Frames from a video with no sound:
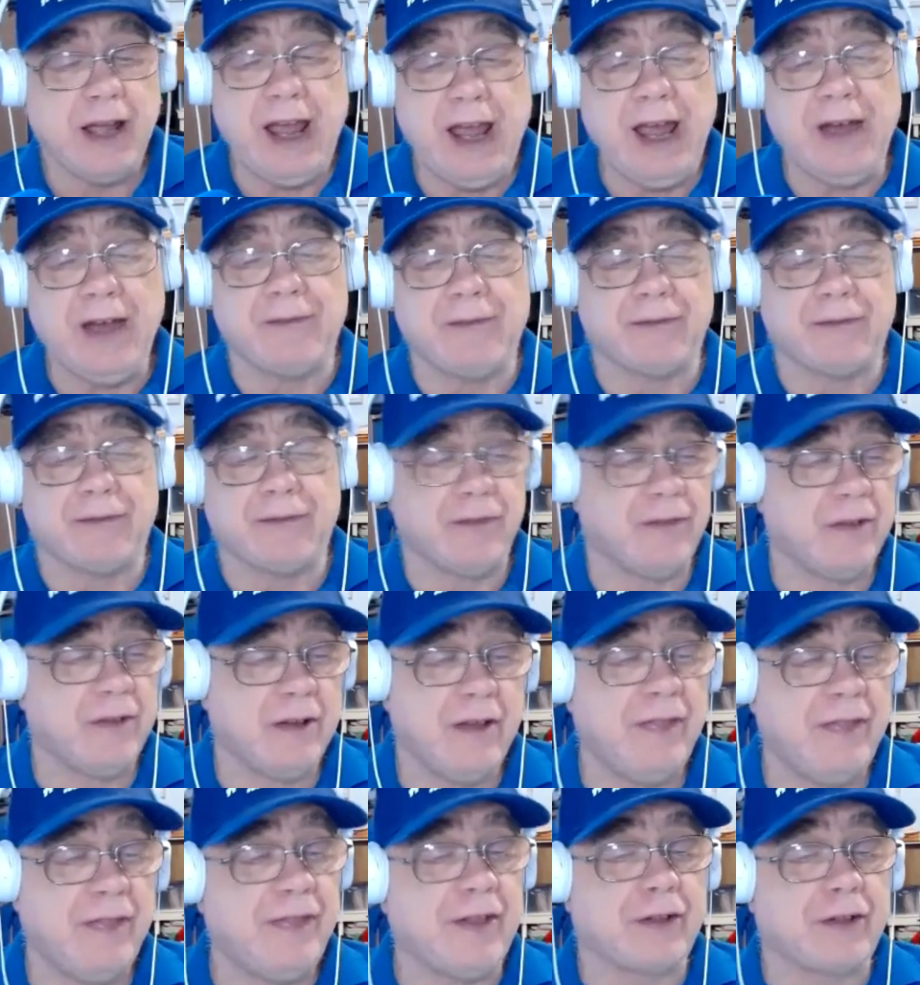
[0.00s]
If
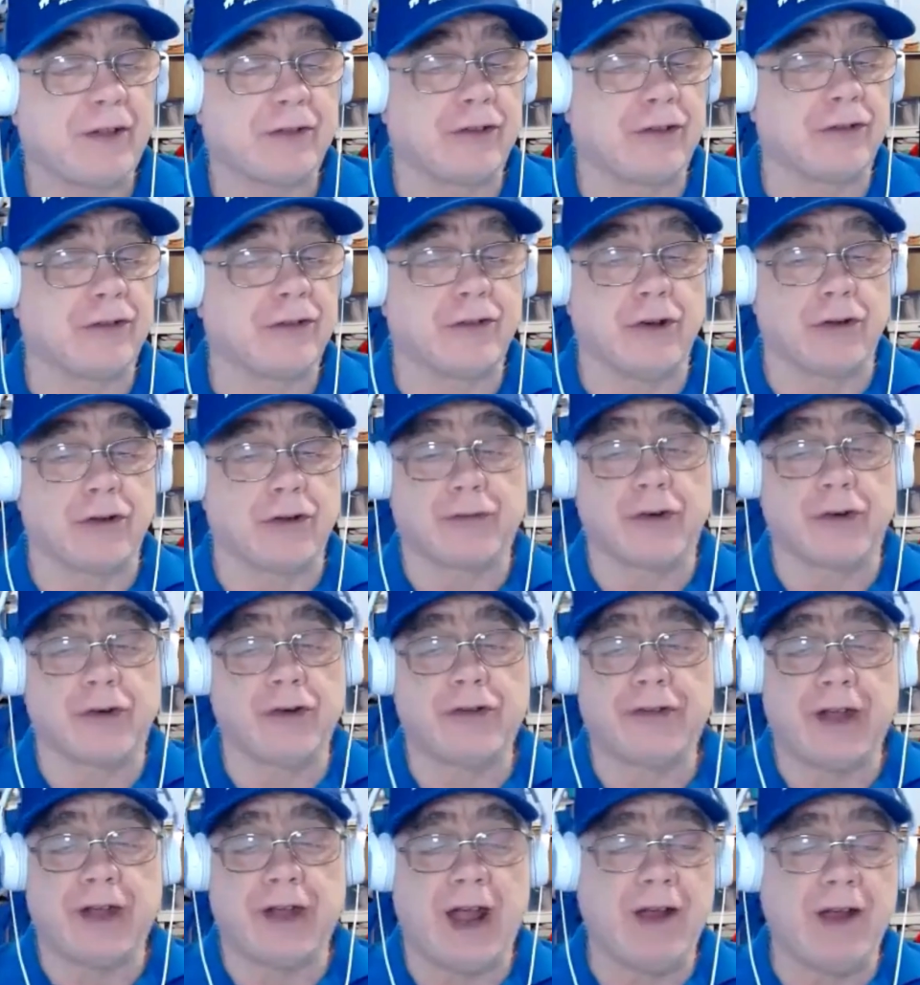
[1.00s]
this is your
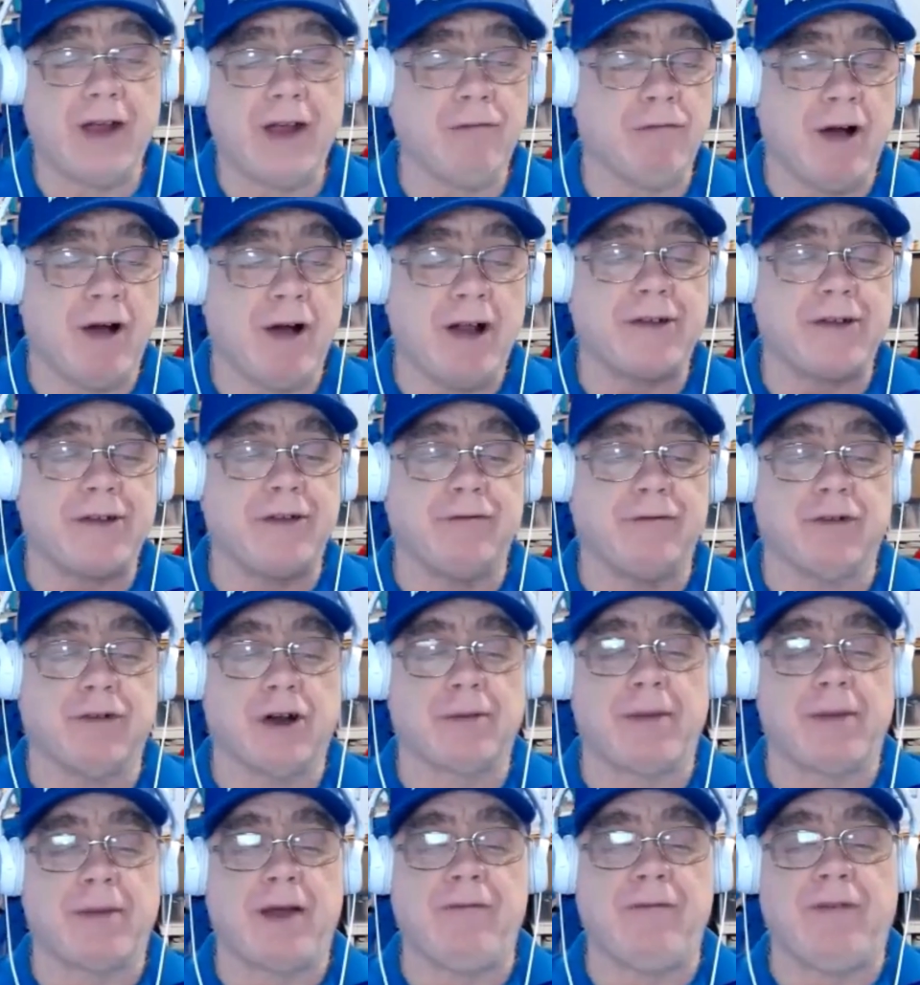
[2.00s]
first time watching
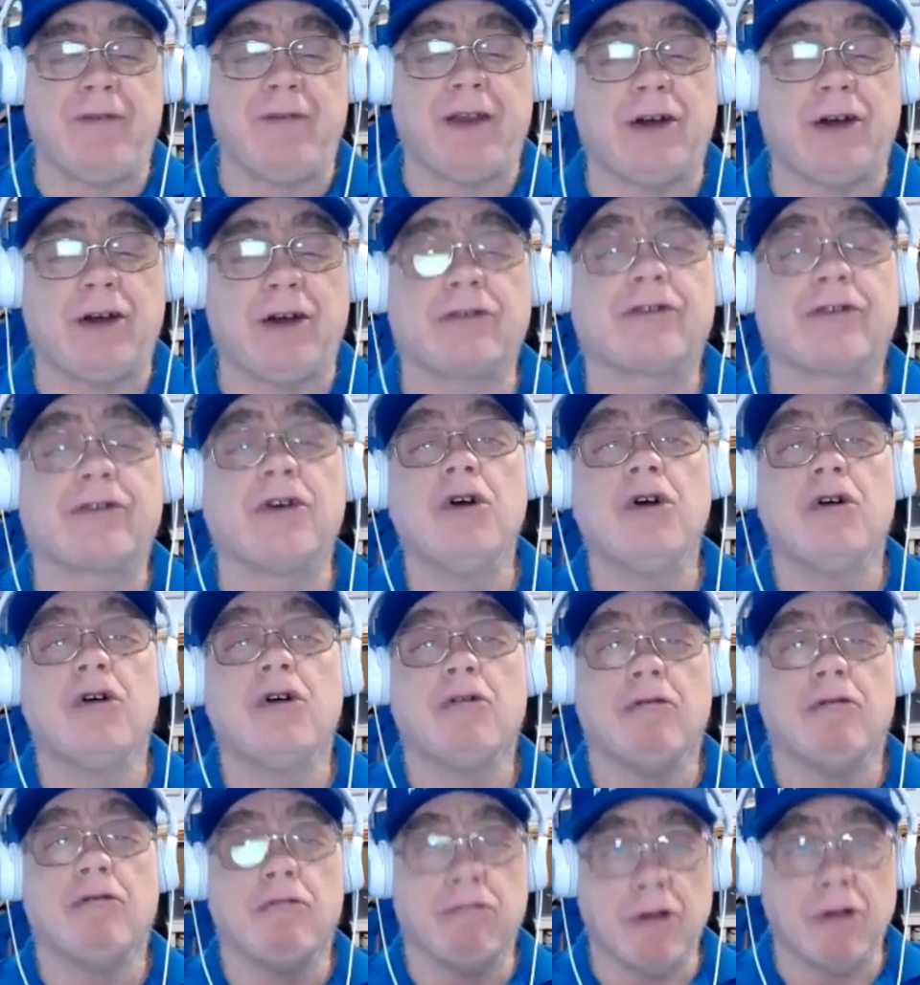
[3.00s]
one of my videos,
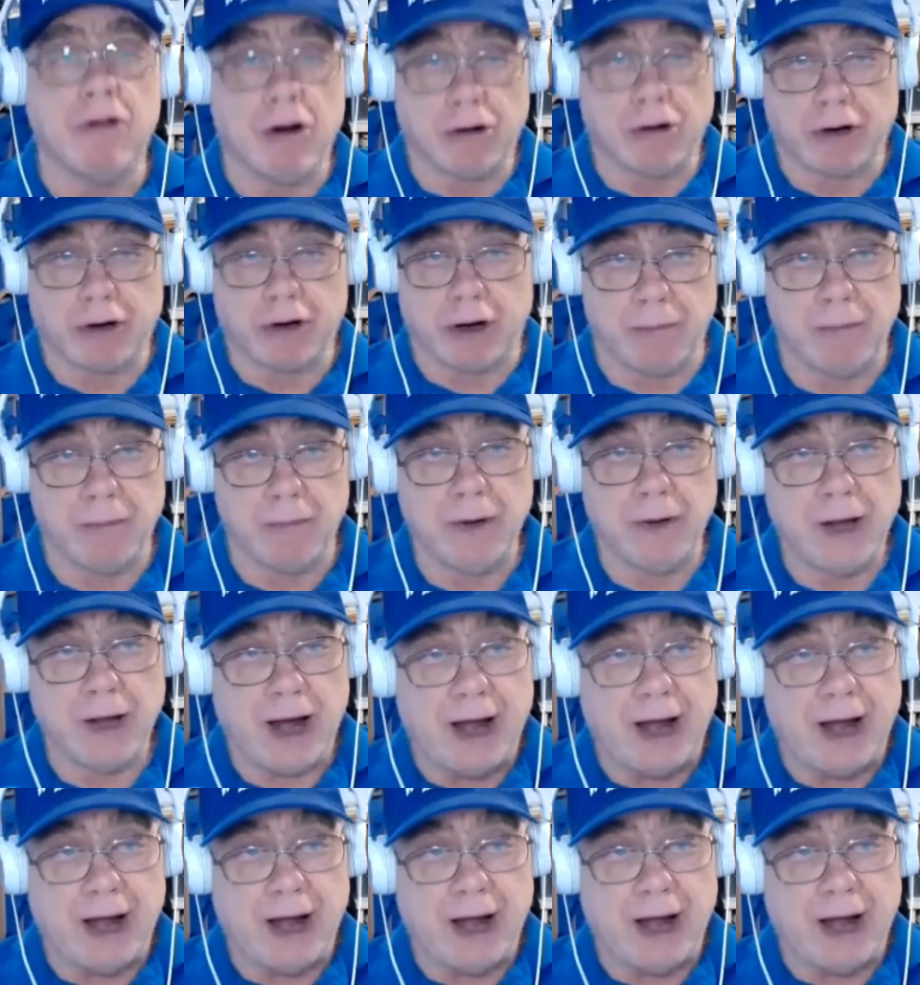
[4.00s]
welcome.